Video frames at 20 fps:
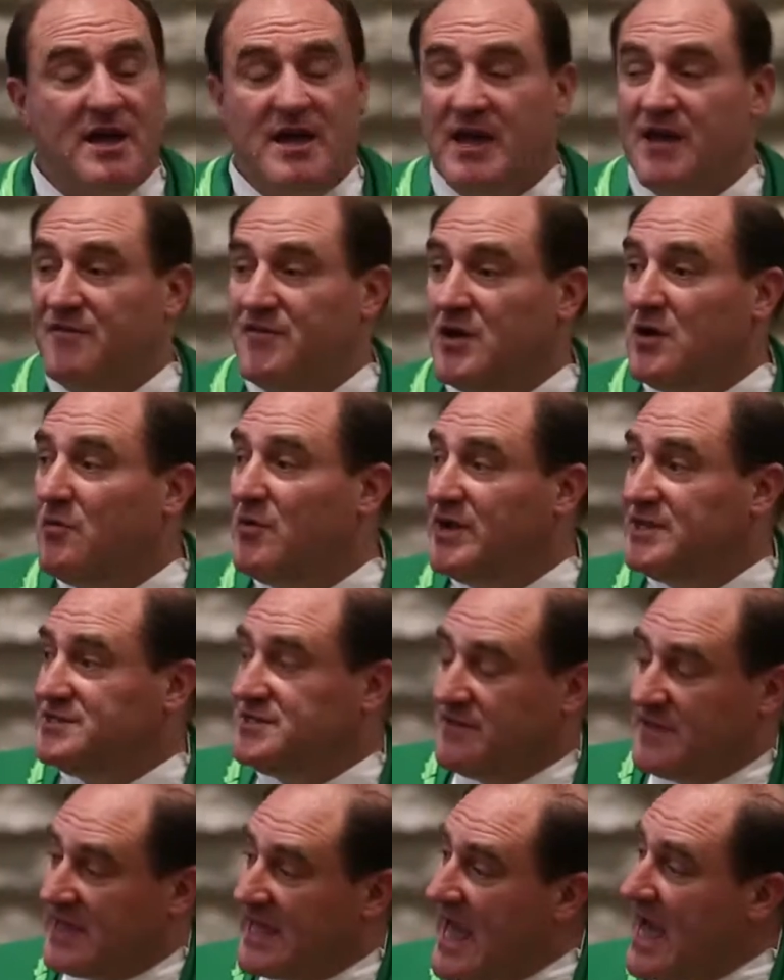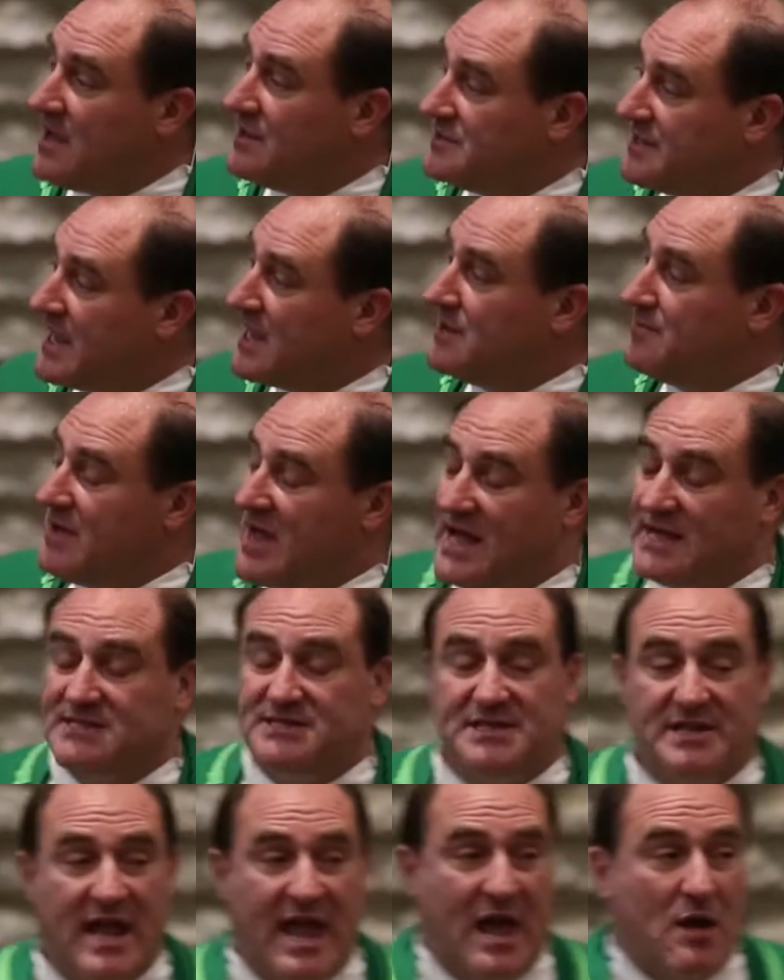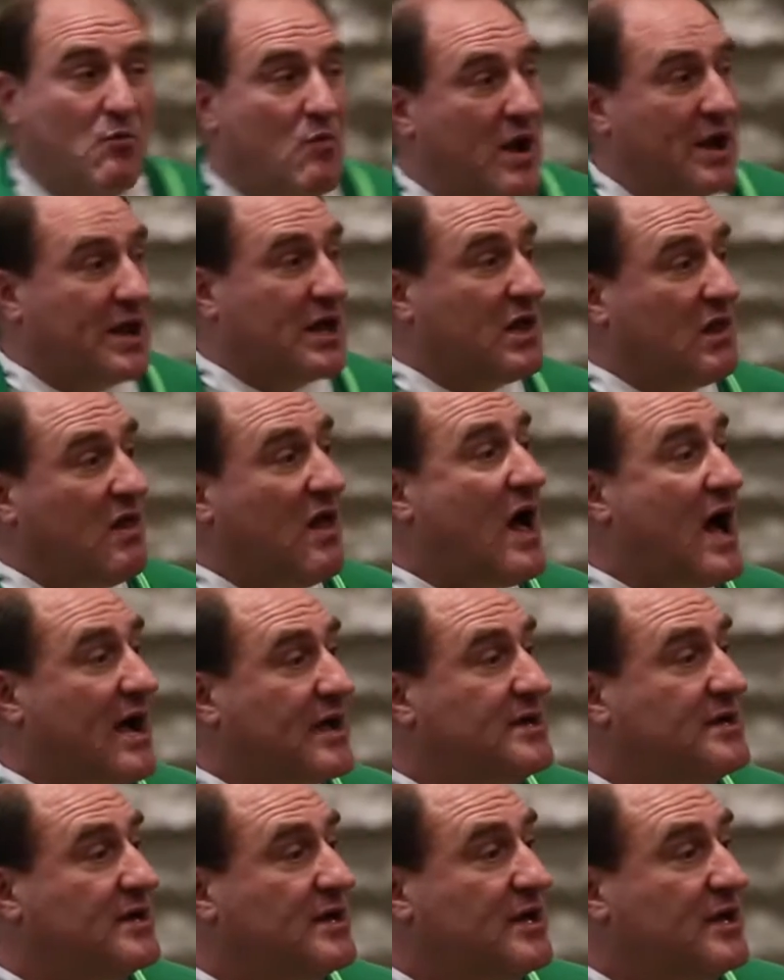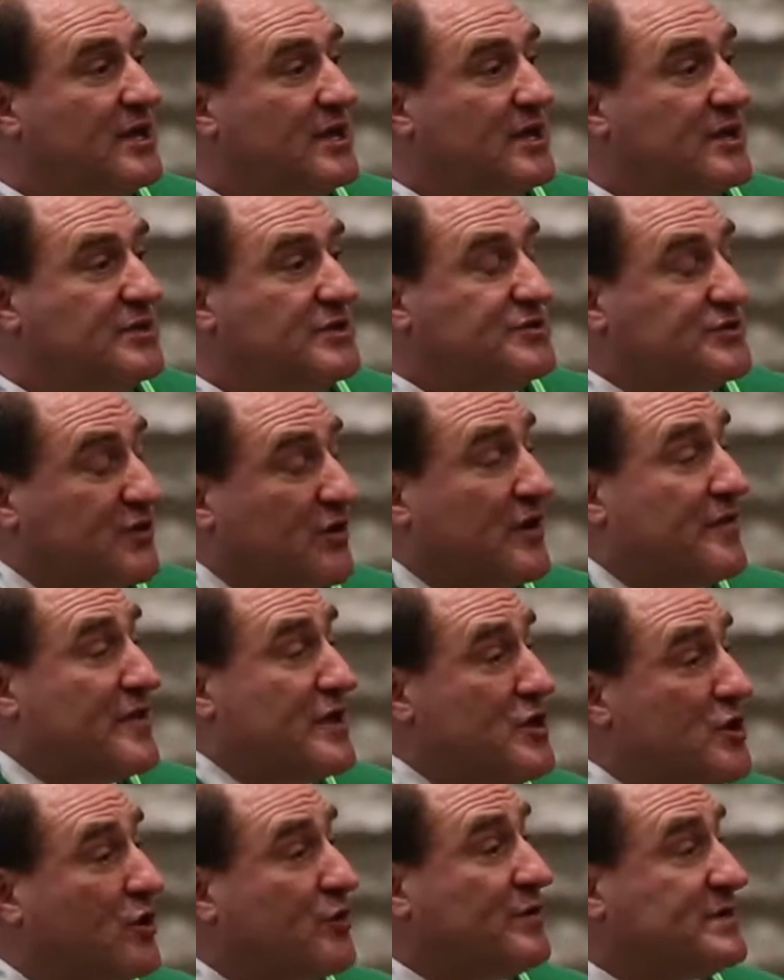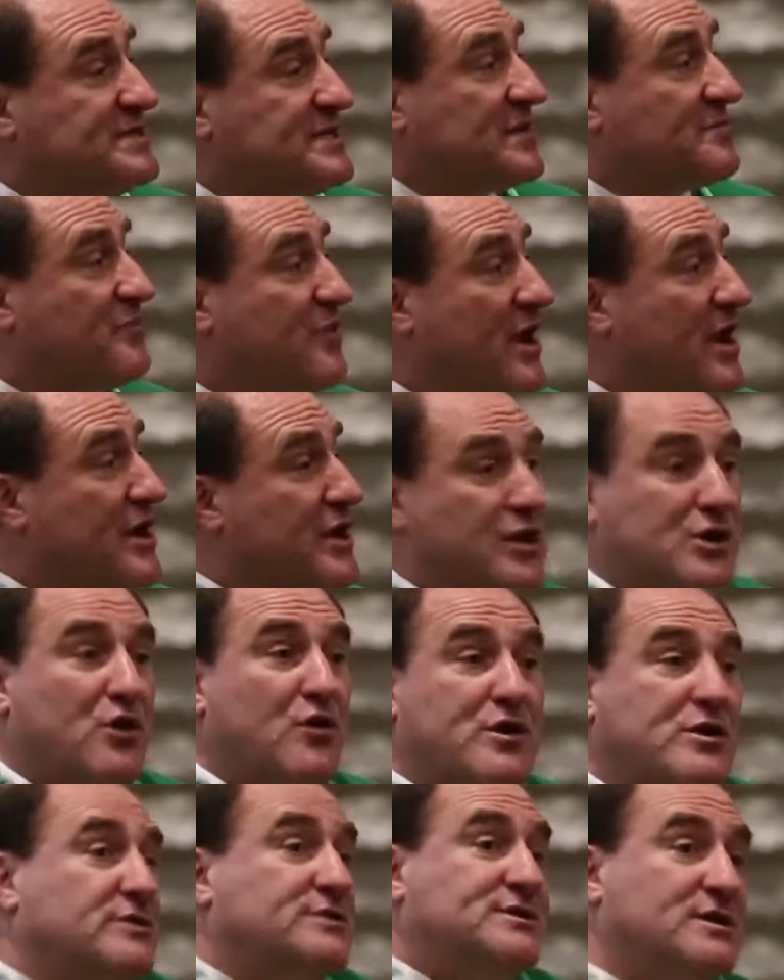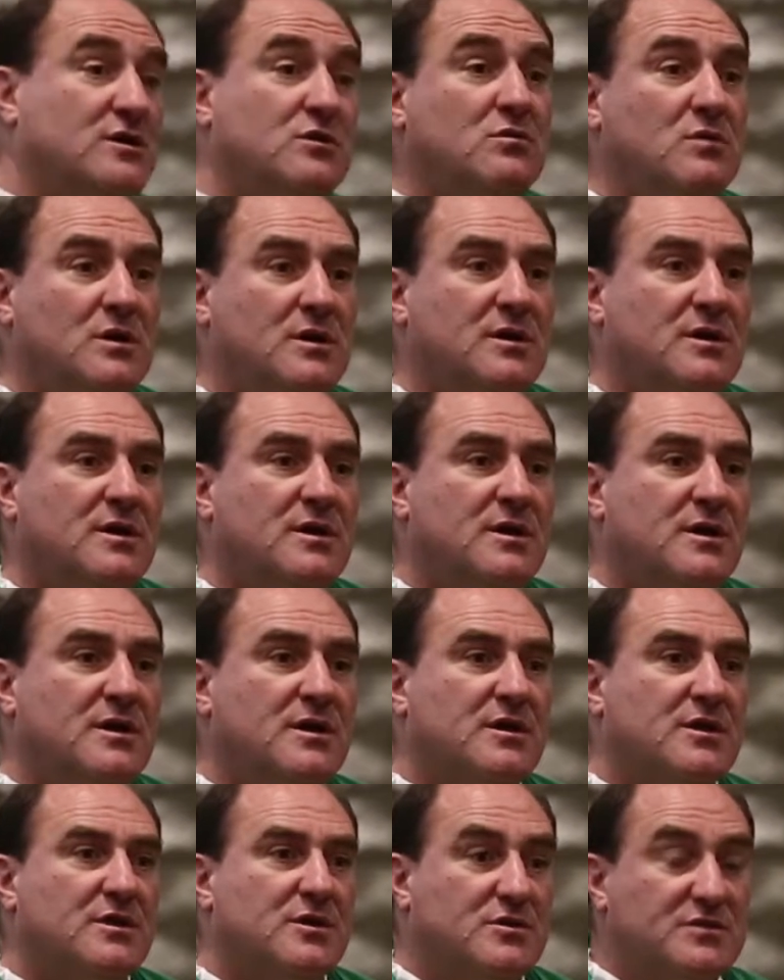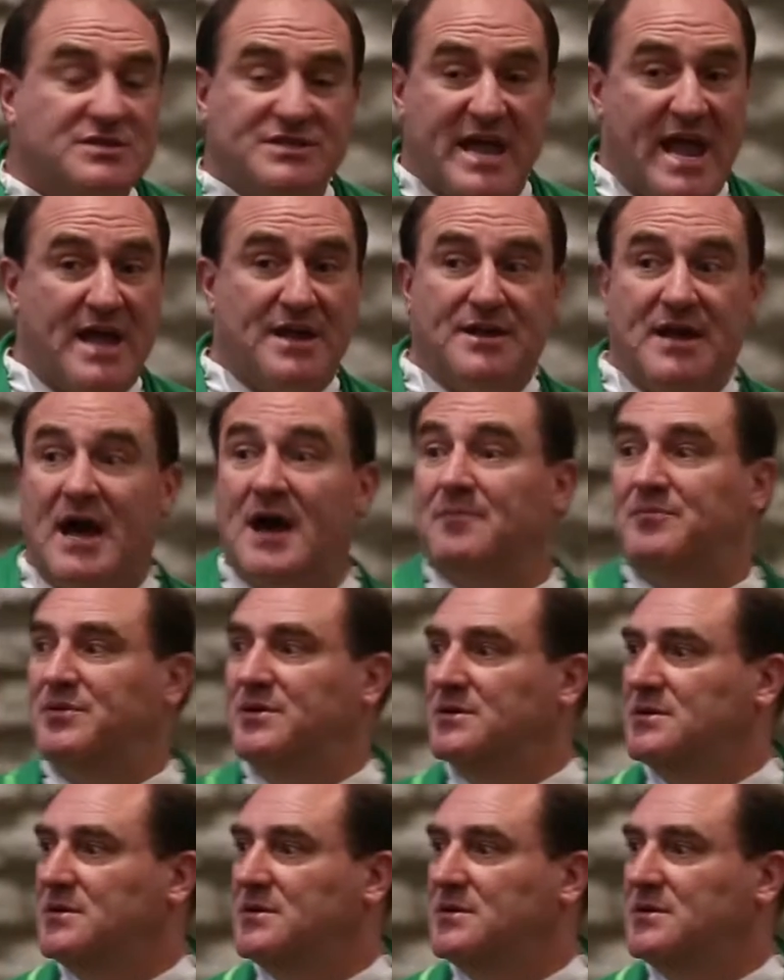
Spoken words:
if you went to the Chaldean Mass today at 1 o'clock, during the Eucharistic prayer, you know what you do? You stand up.